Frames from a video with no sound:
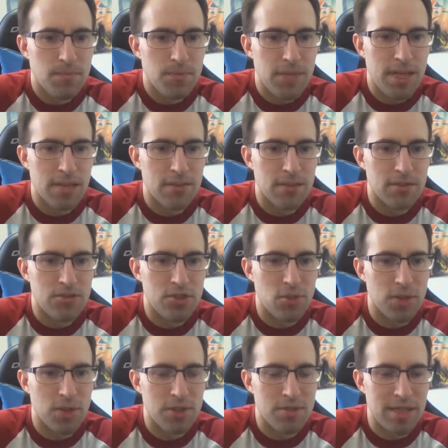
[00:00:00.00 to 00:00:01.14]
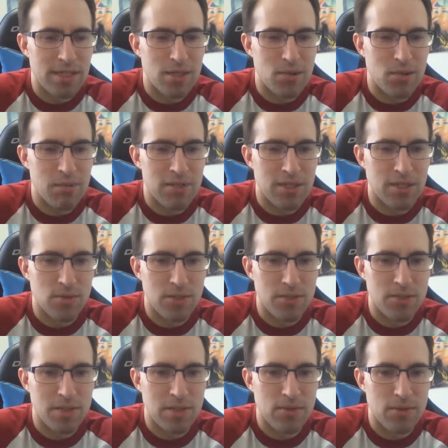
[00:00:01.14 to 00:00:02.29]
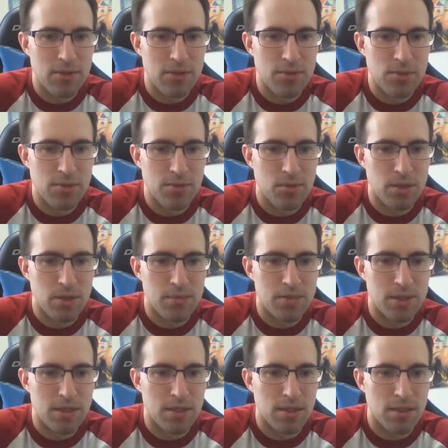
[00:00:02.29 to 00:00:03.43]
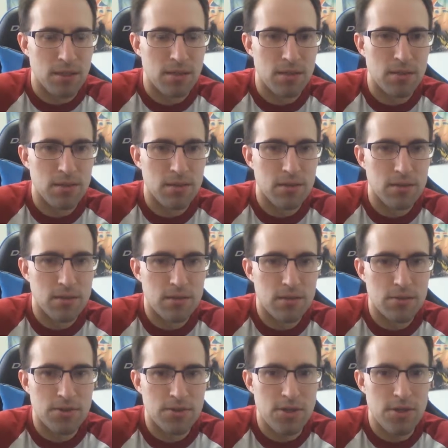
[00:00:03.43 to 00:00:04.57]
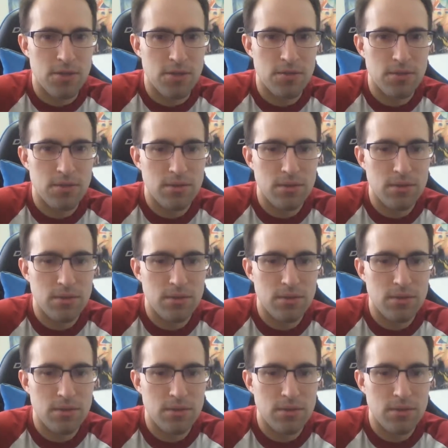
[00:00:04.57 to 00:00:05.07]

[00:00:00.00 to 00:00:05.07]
won the SmackDown Women's title at WrestleMania 33 from what I'm seeing here. So,